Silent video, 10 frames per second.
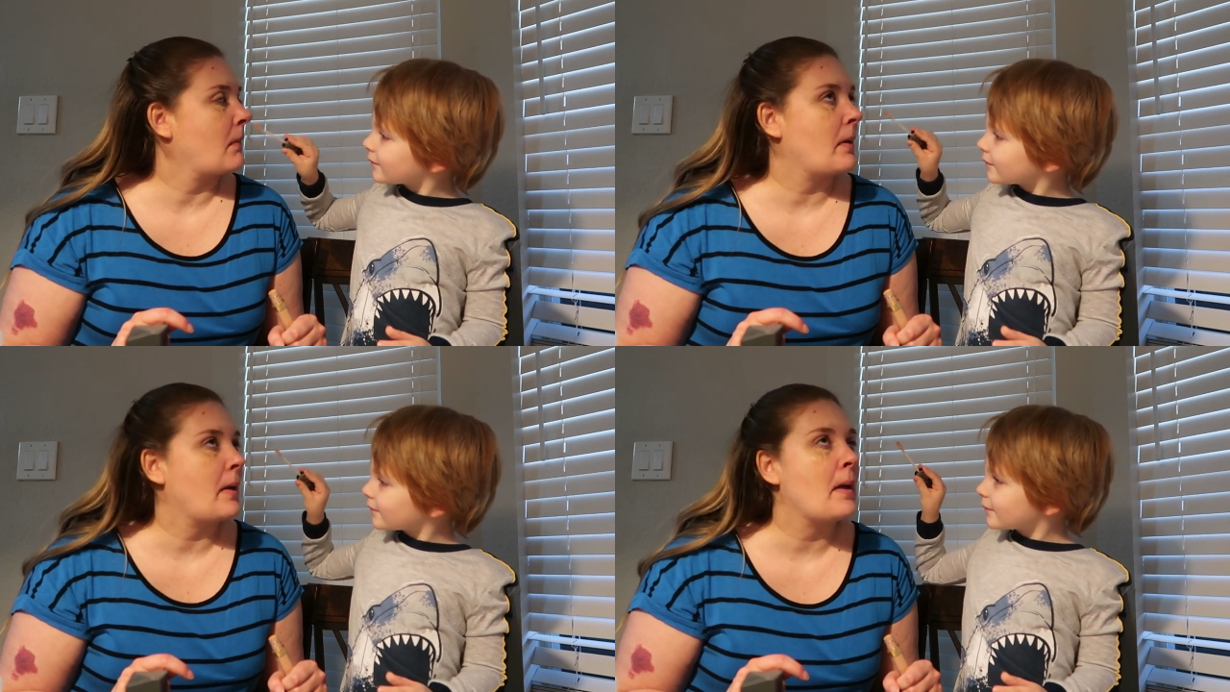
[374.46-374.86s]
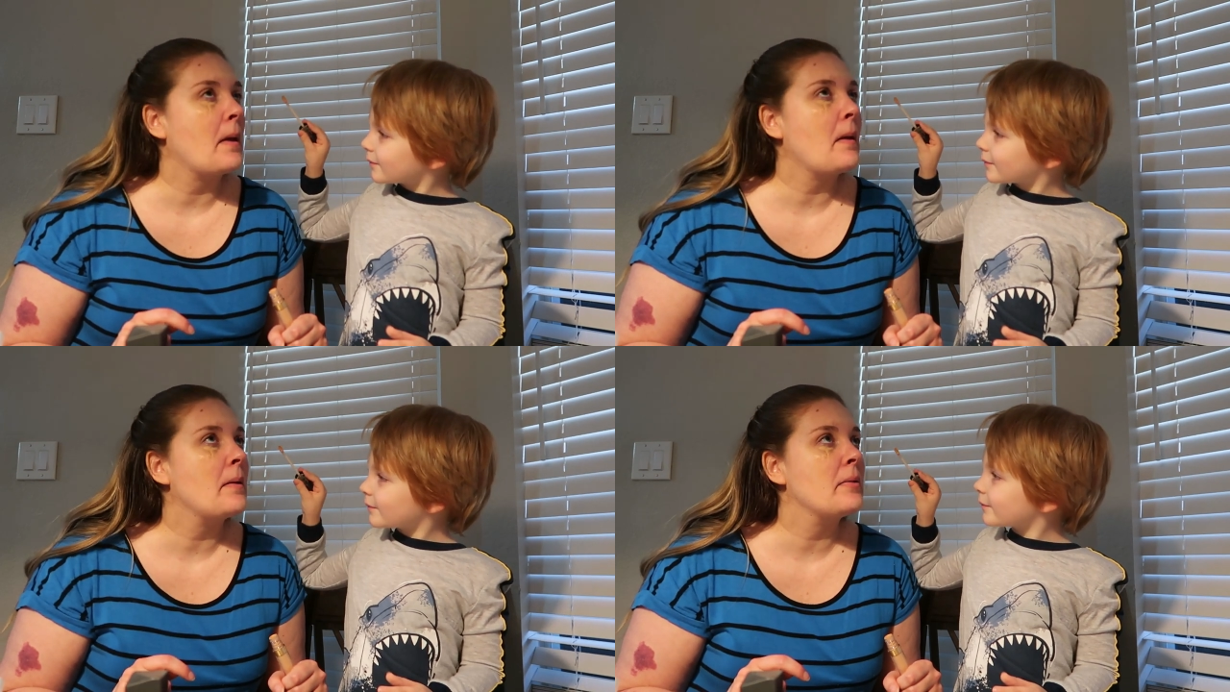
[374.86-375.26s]

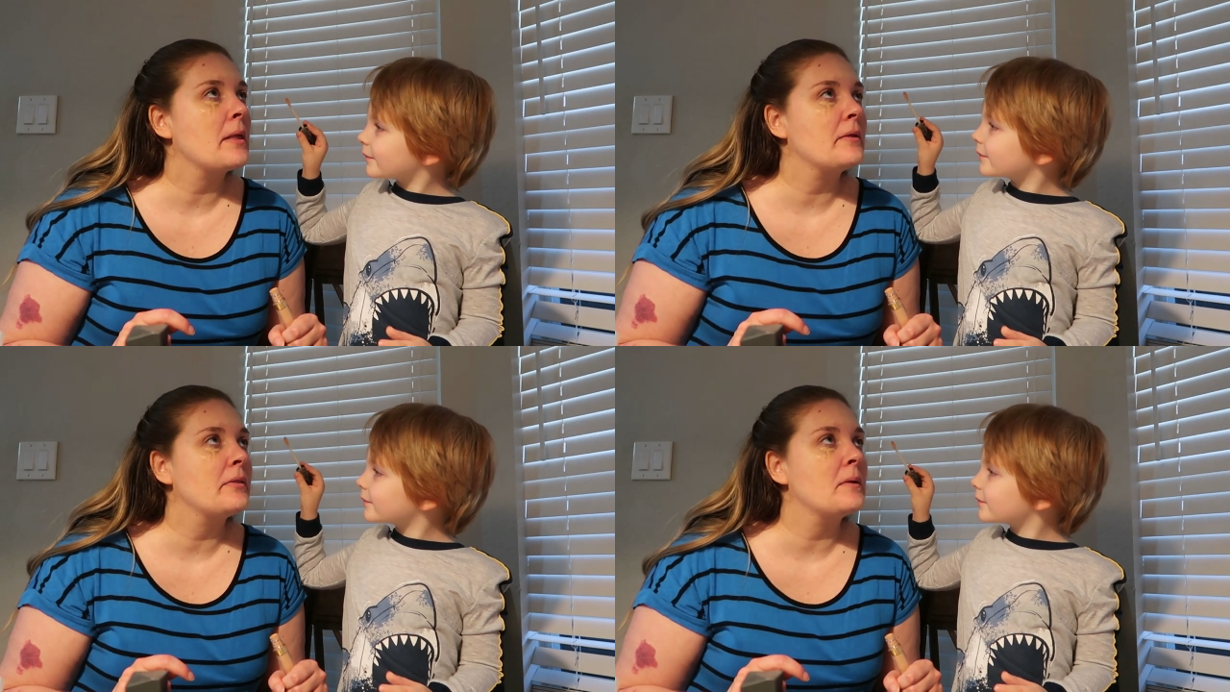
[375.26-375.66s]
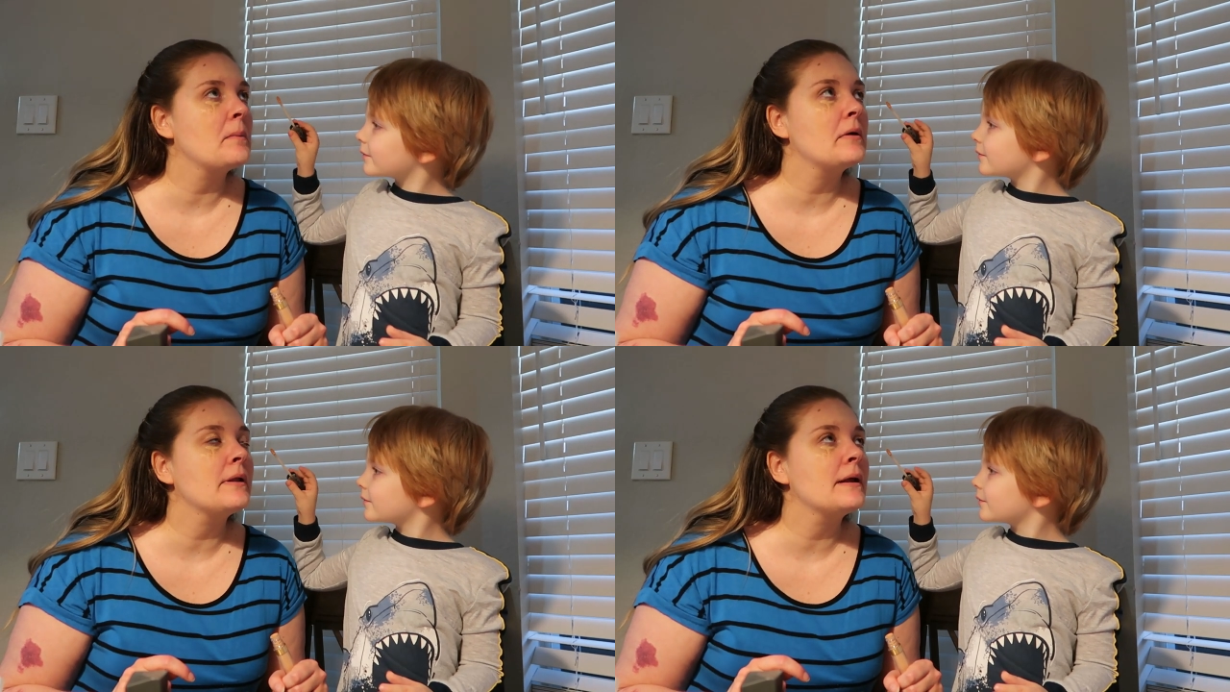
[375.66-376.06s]
Speaker 1: Okay, now three
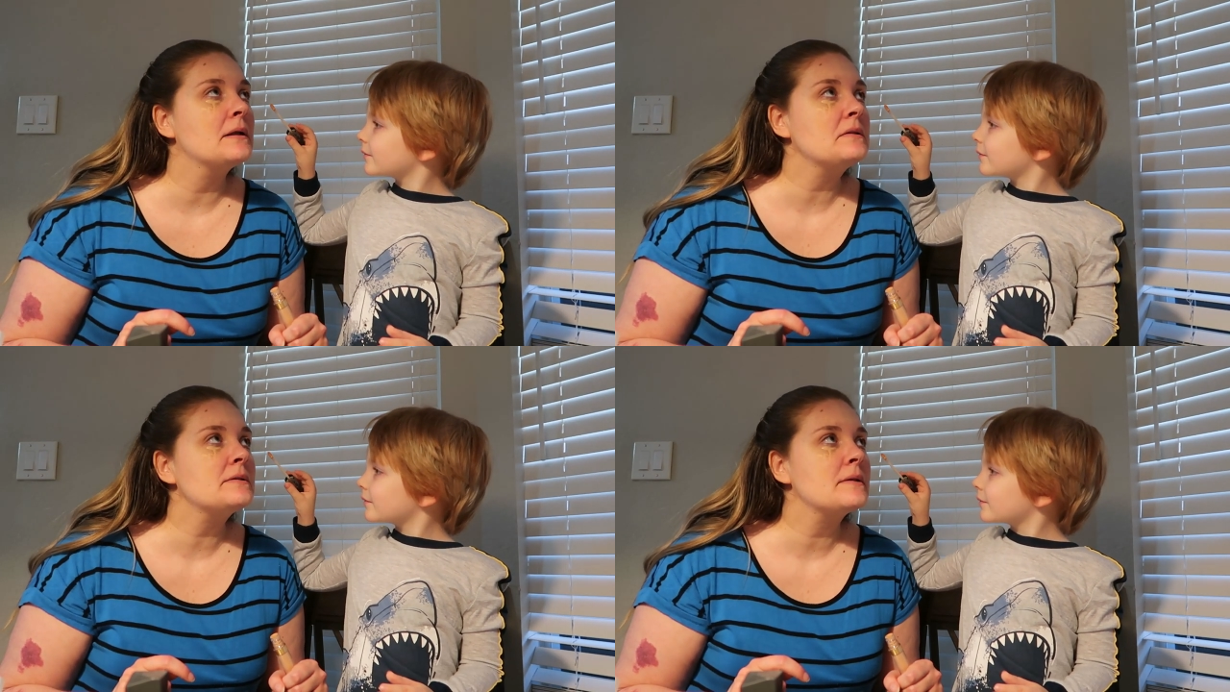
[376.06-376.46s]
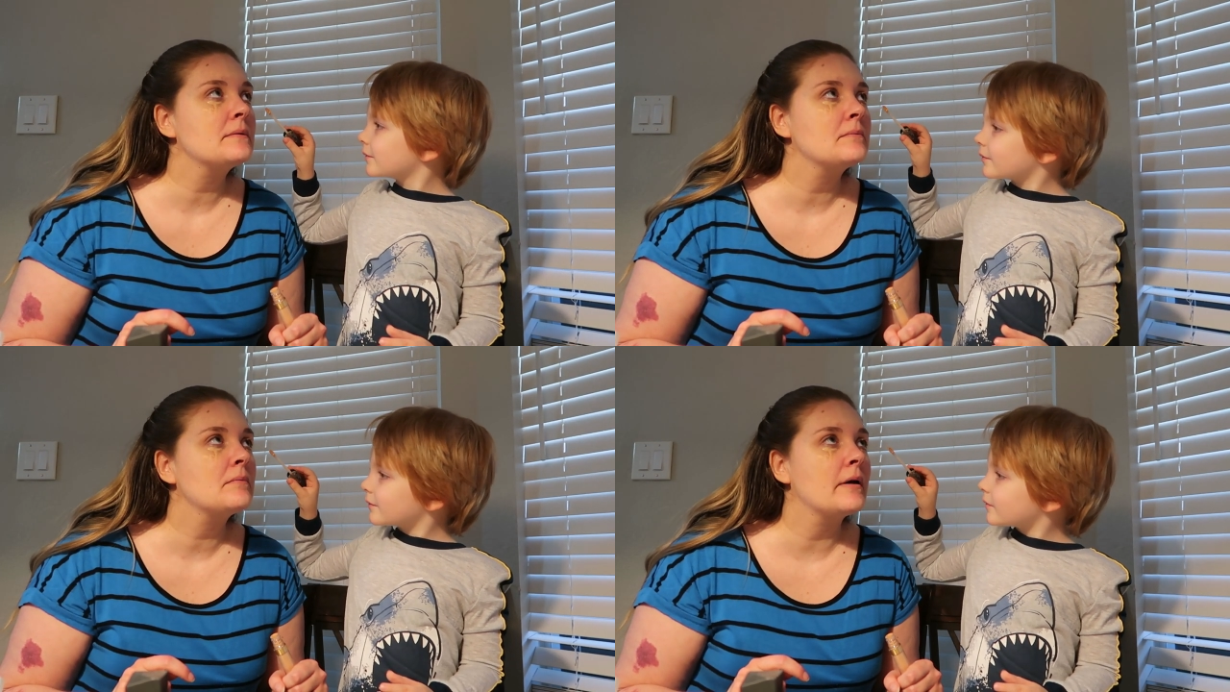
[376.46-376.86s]
more lines
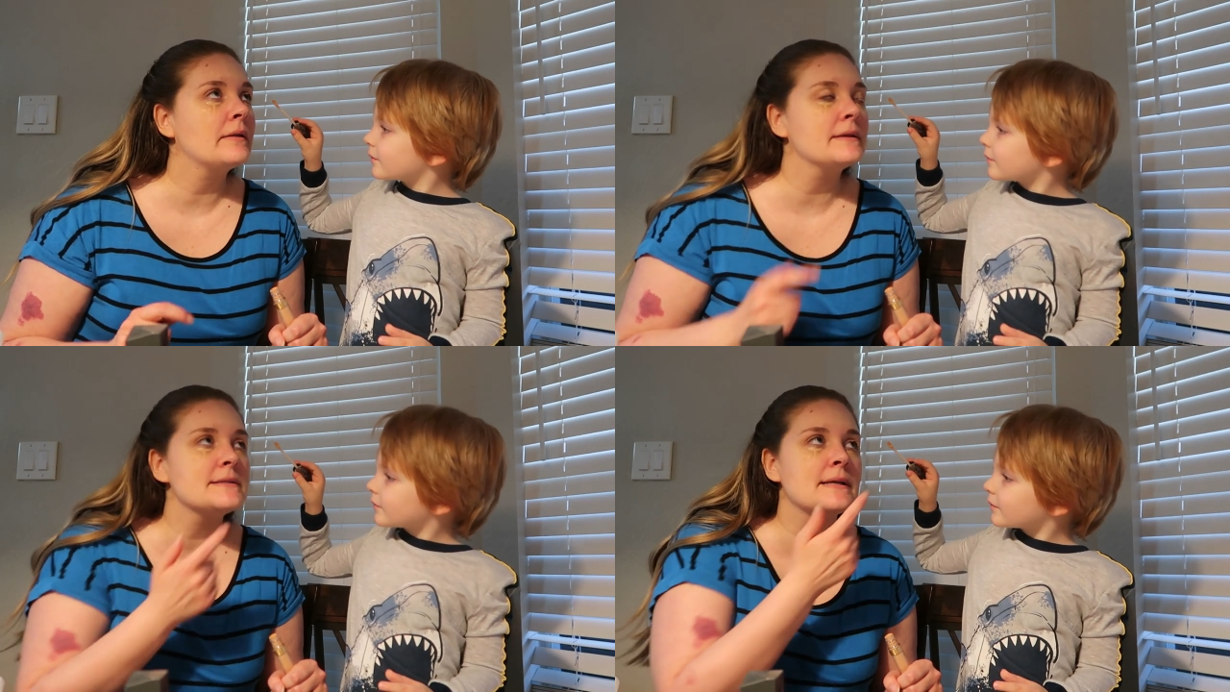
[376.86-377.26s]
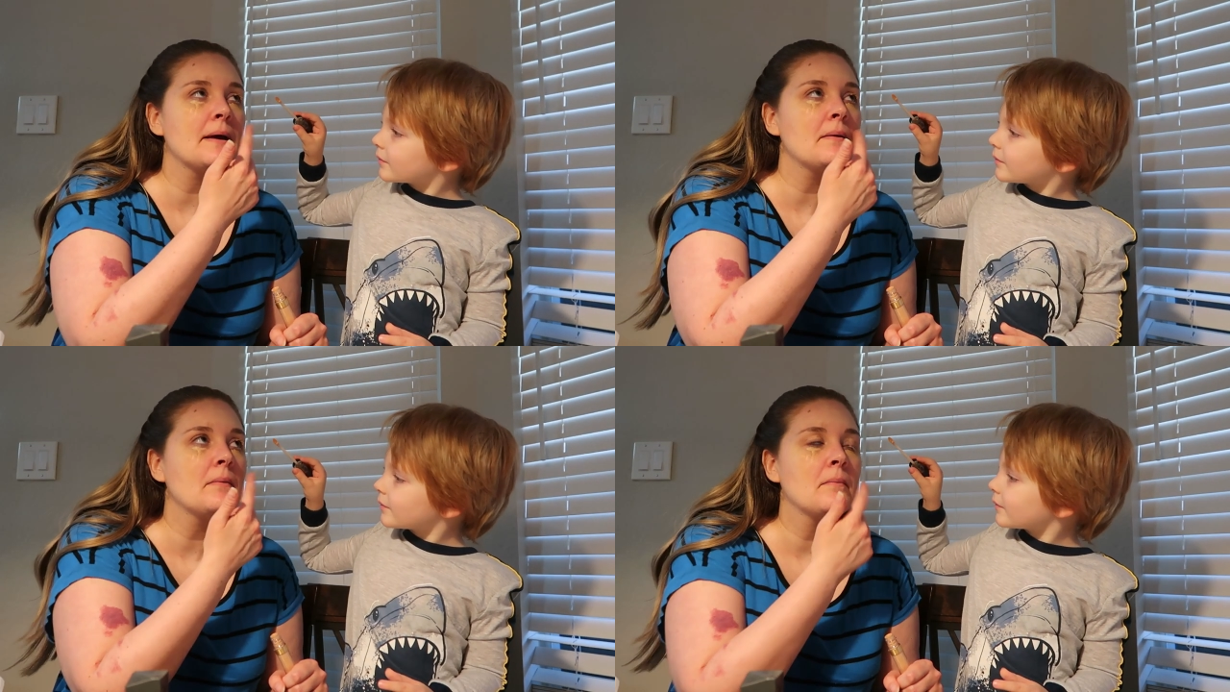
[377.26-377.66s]
on this
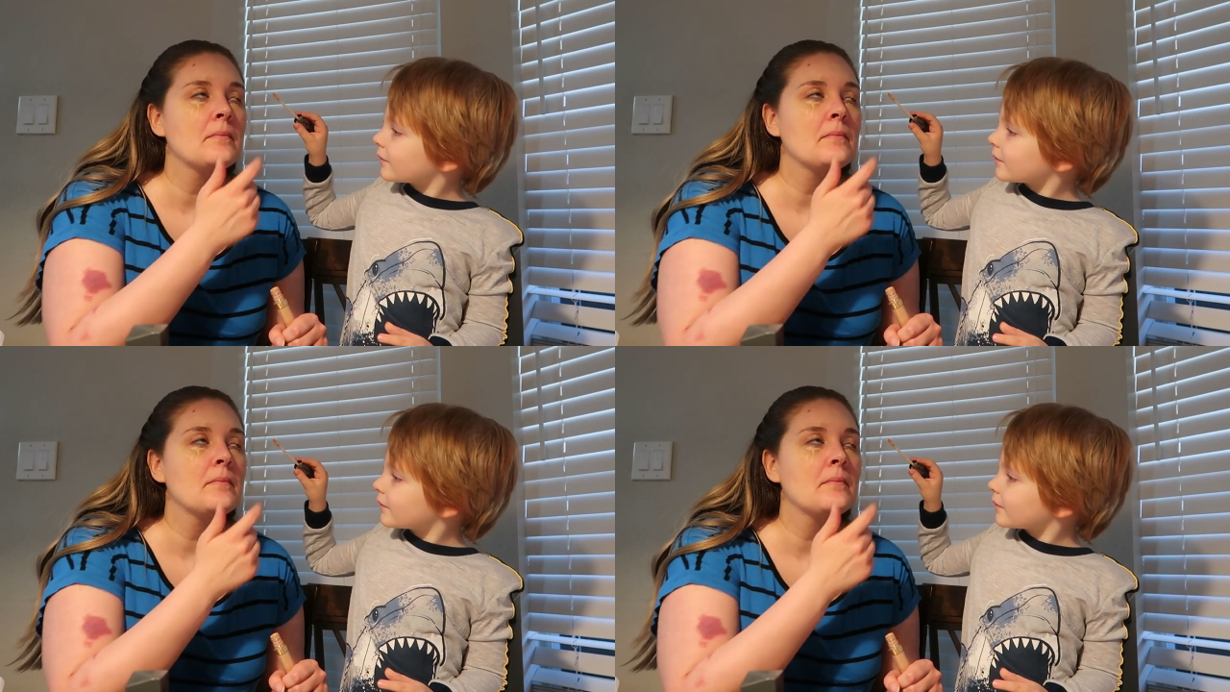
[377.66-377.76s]
side.